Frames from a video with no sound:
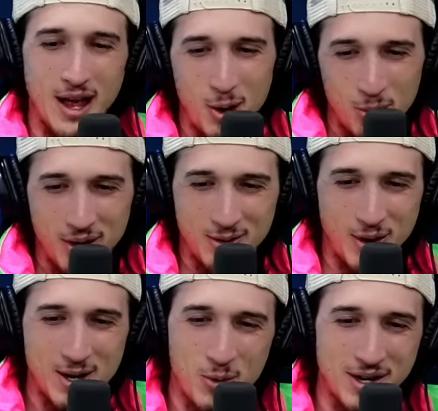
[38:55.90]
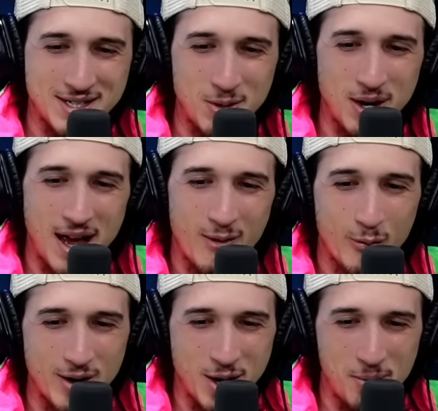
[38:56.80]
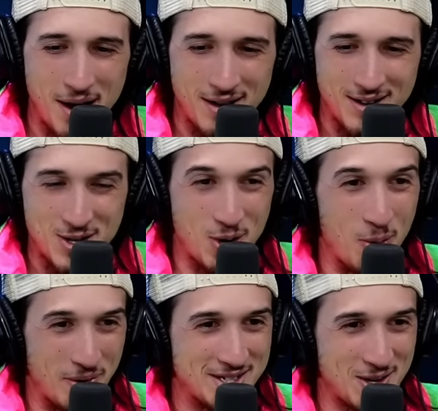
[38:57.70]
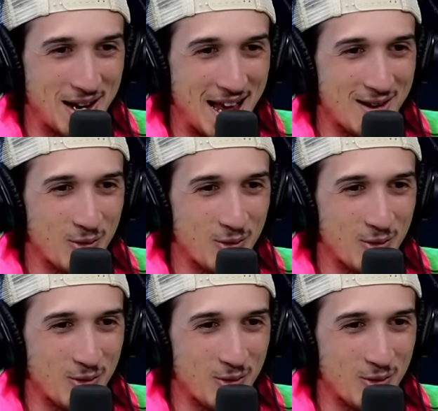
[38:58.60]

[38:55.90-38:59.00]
elbow. Ready? You want to see what I have written on my? You want me to tell you what I have